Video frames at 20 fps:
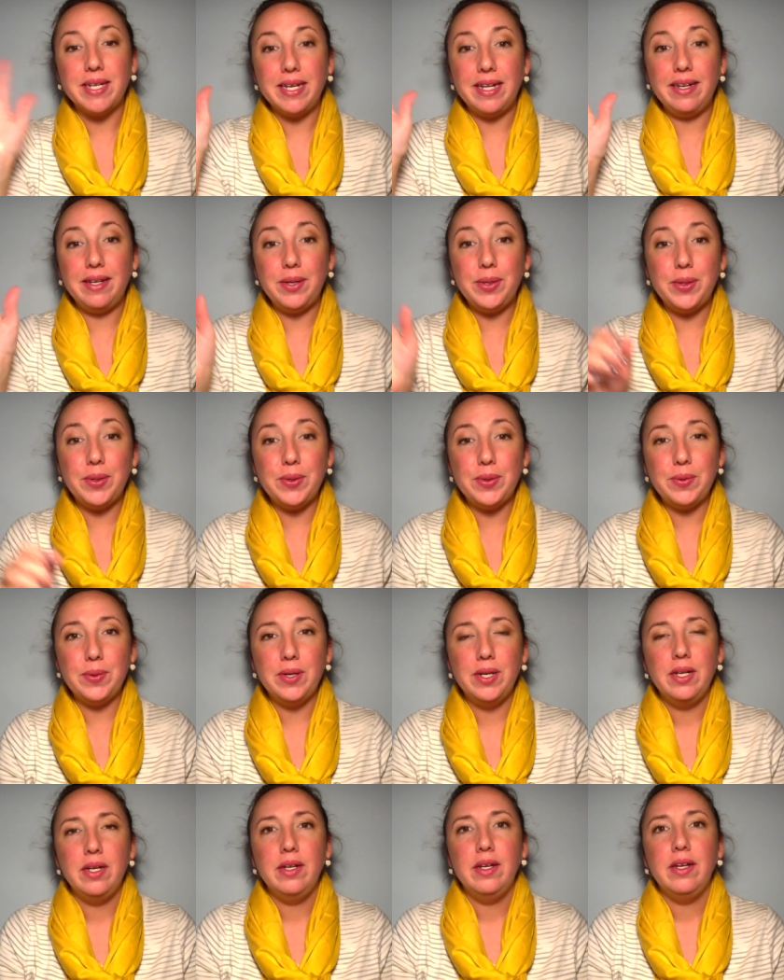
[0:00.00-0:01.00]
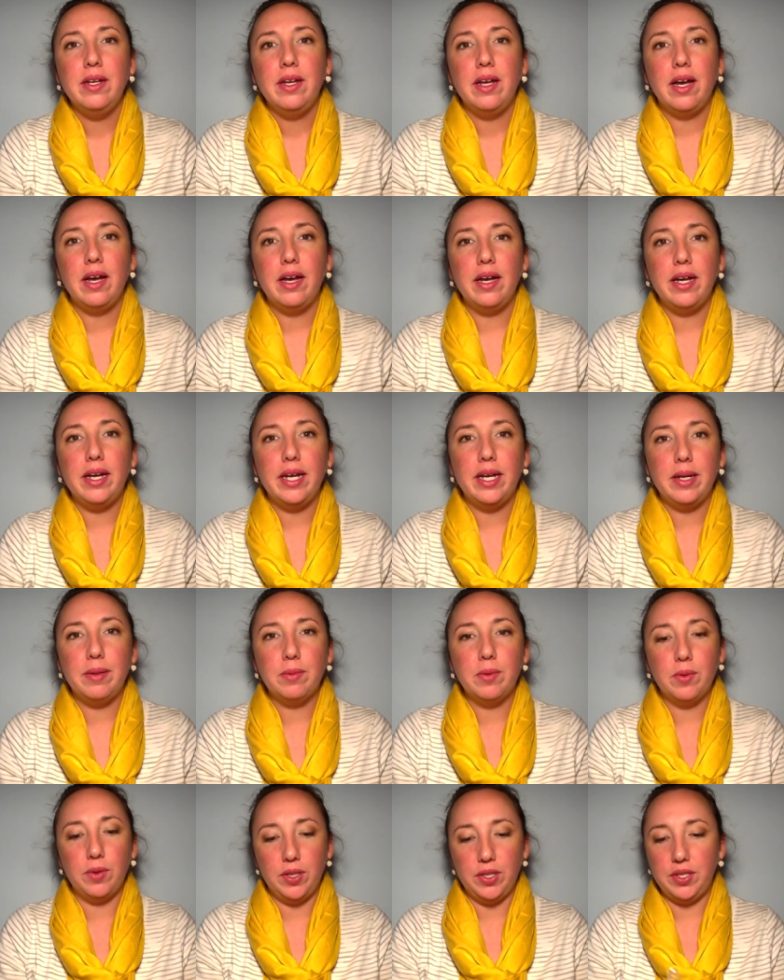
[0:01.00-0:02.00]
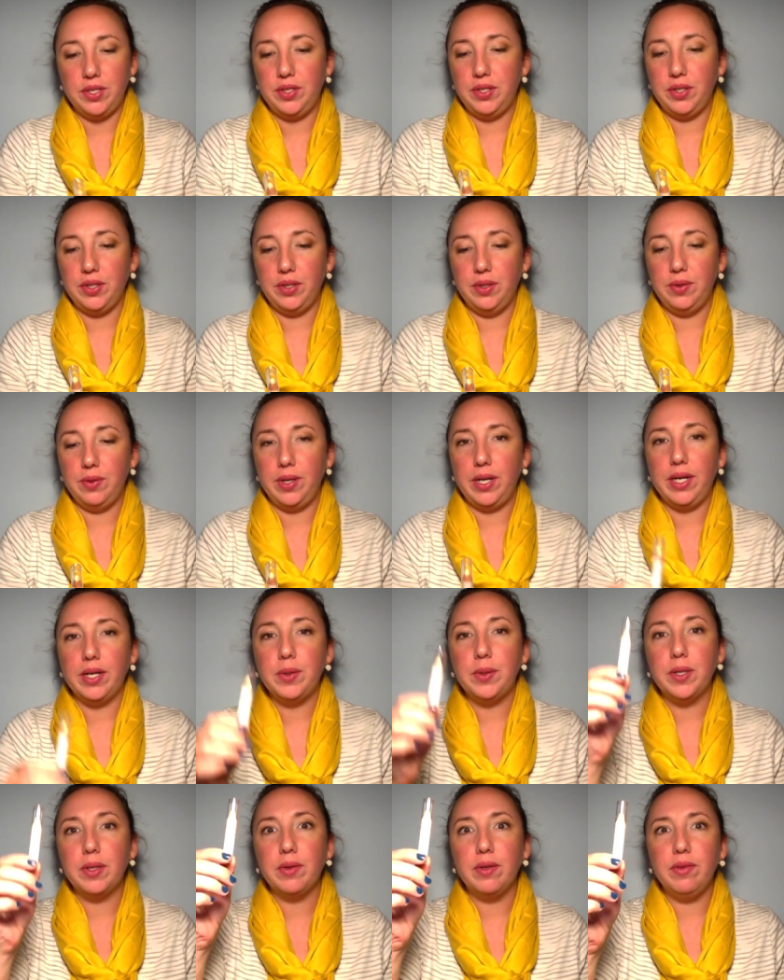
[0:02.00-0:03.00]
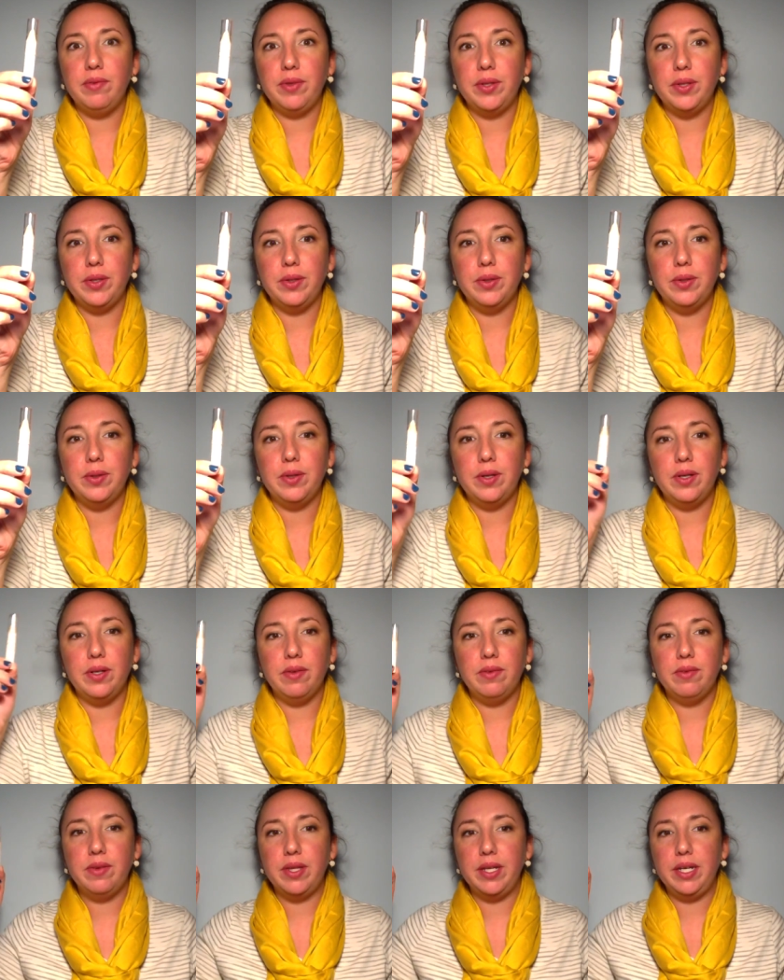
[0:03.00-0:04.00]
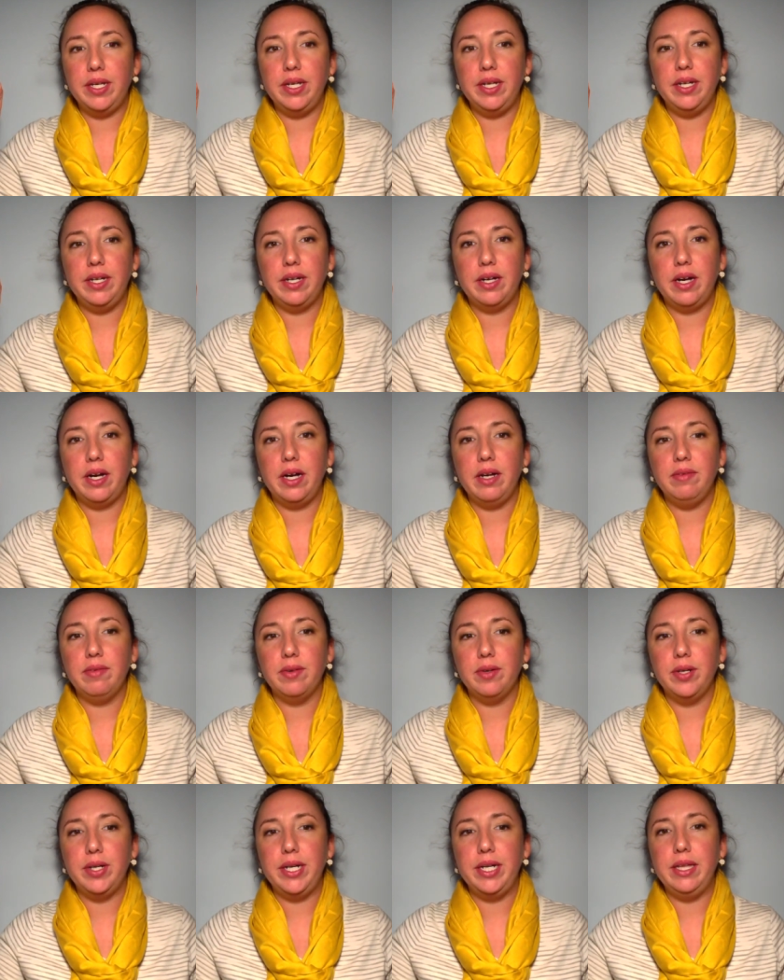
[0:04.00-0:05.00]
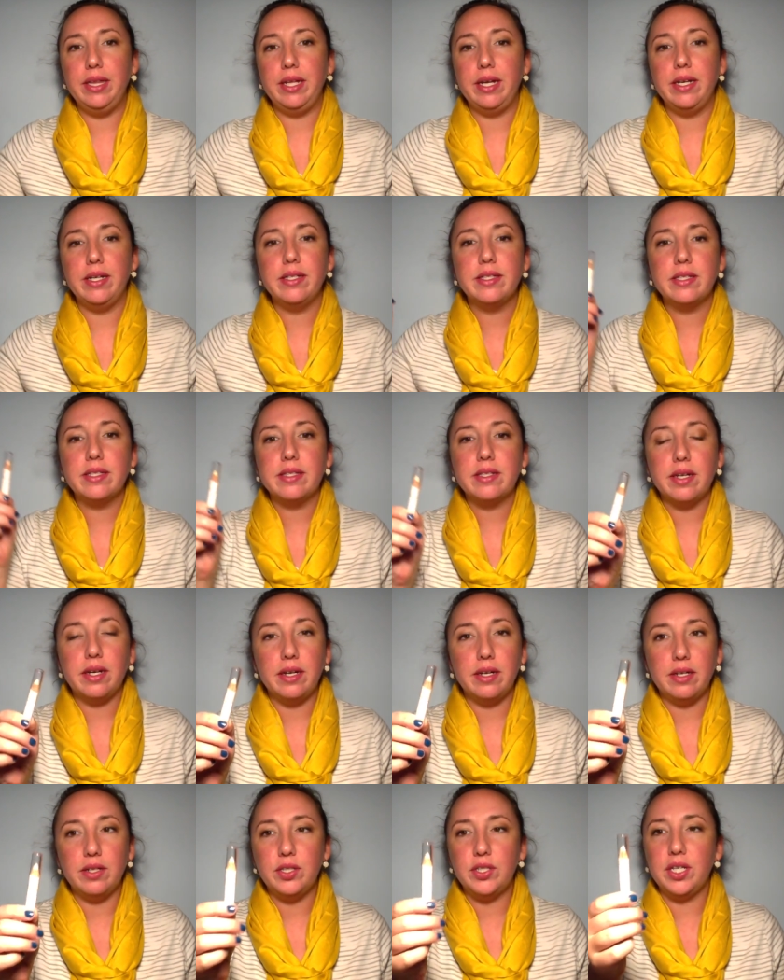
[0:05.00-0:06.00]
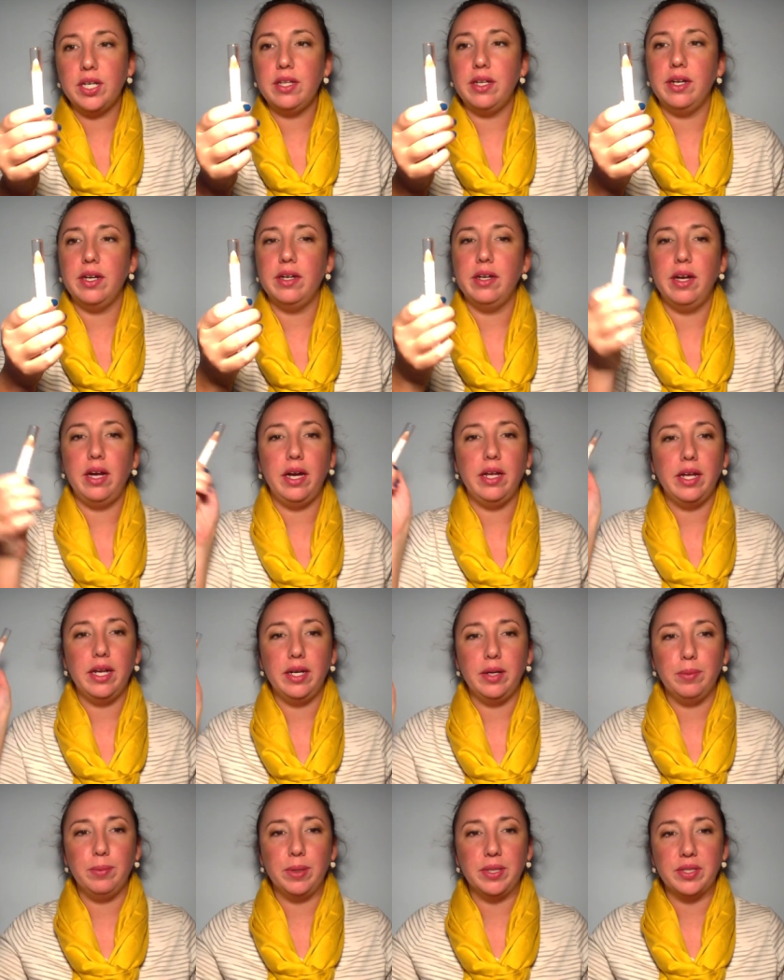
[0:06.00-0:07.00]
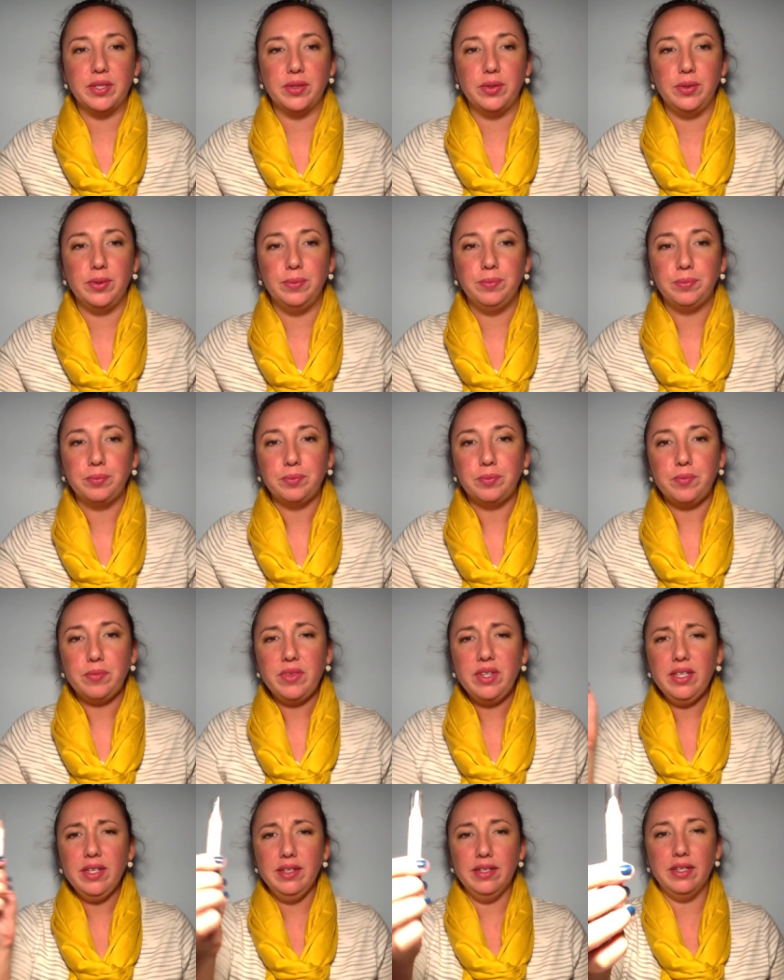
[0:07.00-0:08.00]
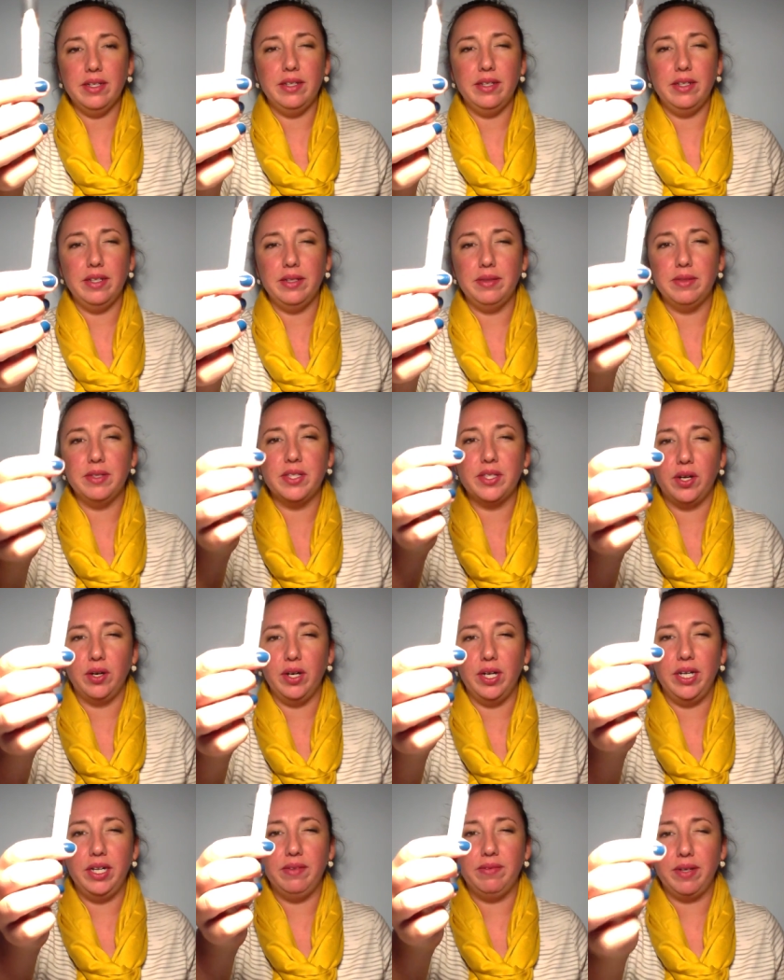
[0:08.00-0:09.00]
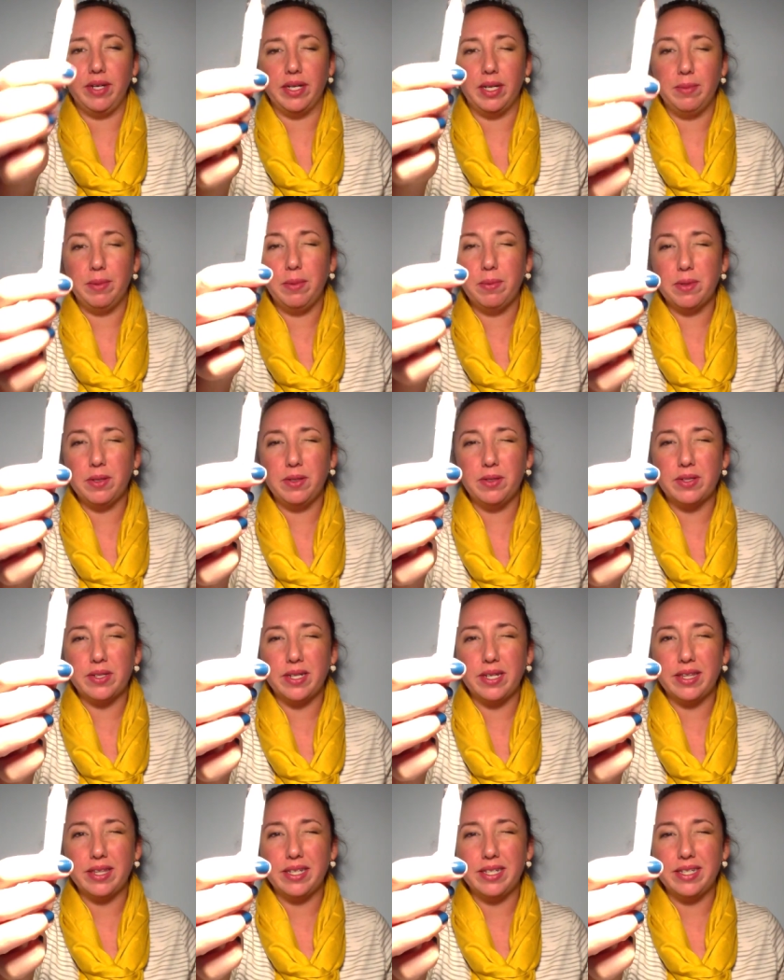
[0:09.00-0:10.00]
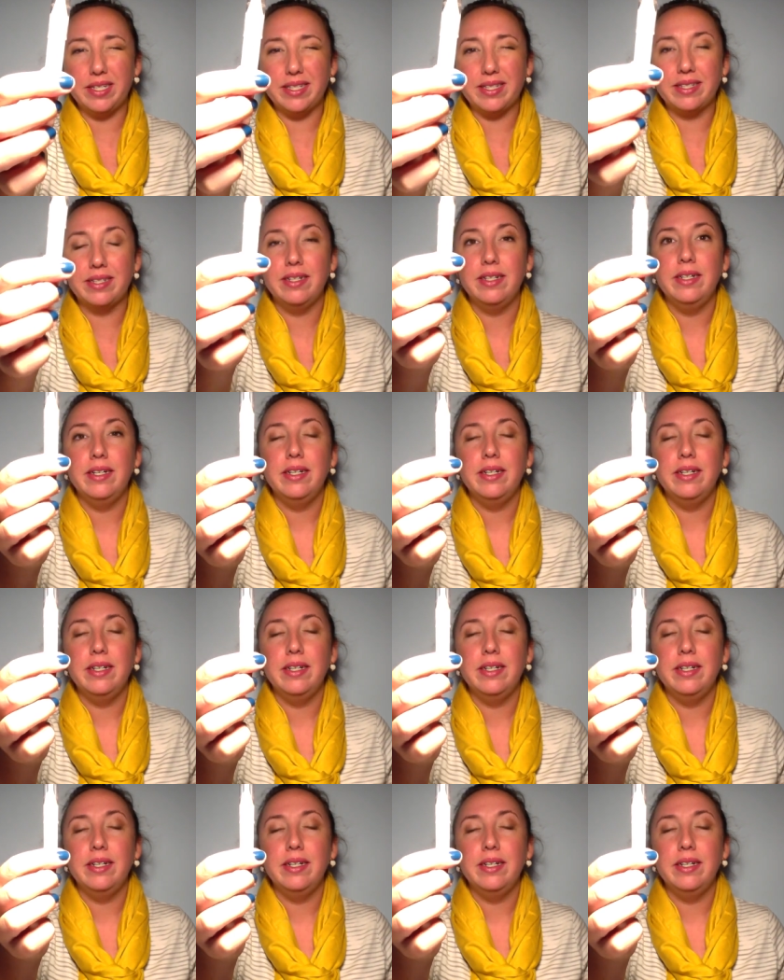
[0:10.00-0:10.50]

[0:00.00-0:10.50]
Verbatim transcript: Hello! I am going to do a quick review of the Ivory Lace uh, Chella highlighter pencil. And sorry if I come up close like this.